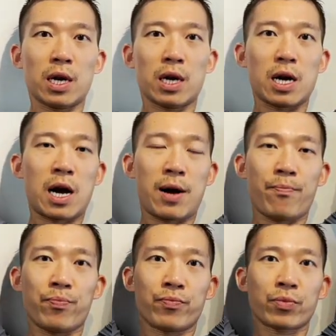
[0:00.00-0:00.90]

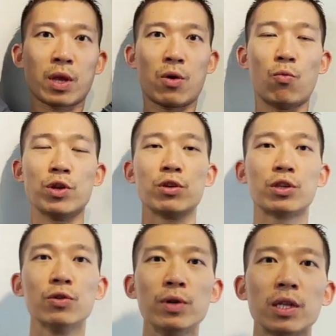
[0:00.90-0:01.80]
When you're
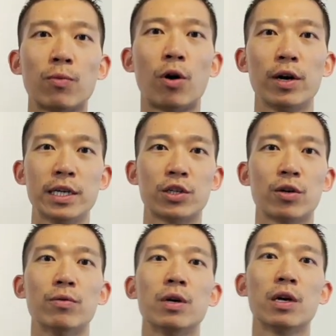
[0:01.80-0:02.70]
doing the wall
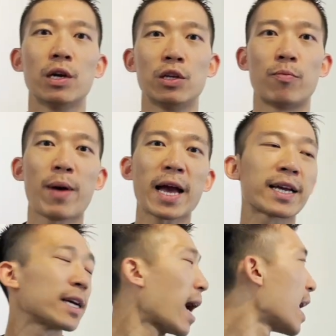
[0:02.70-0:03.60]
angel, your
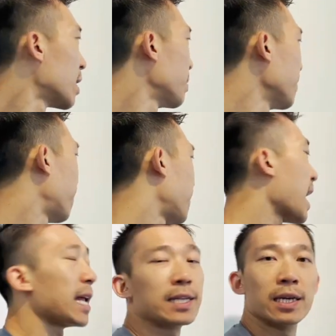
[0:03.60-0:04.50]
back got to be
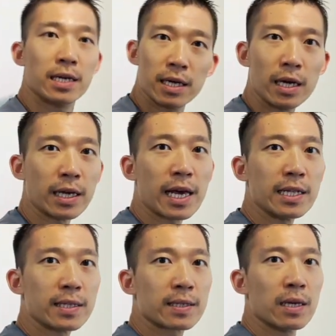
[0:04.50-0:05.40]
flat
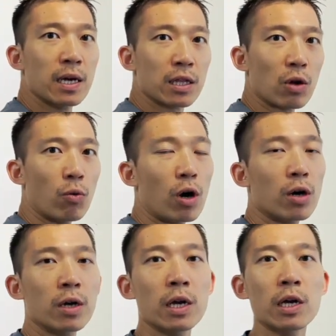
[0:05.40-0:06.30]
against the
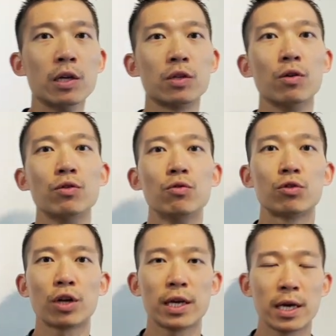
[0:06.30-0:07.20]
wall. So
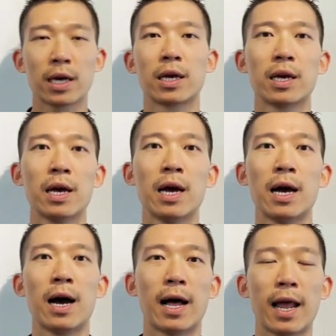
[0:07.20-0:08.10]
usually,
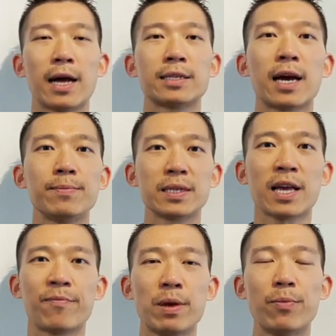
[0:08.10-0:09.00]
a lot of times I
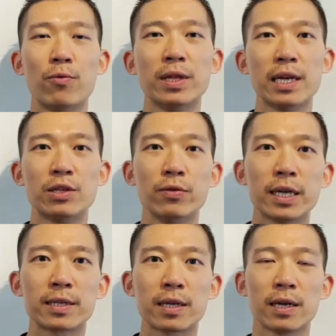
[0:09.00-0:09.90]
have people when they do
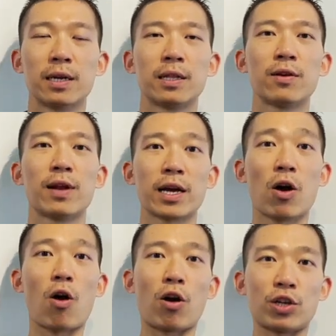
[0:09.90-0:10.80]
this, they're like
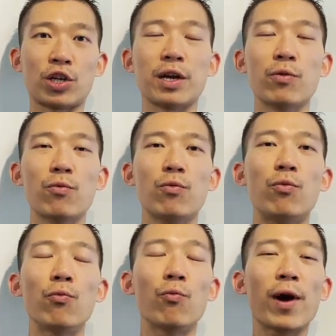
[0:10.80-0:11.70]
arching
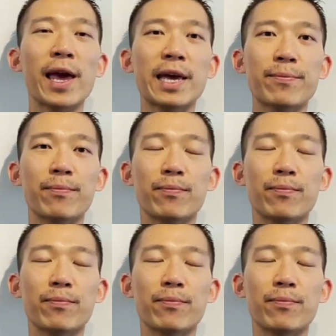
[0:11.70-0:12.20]
way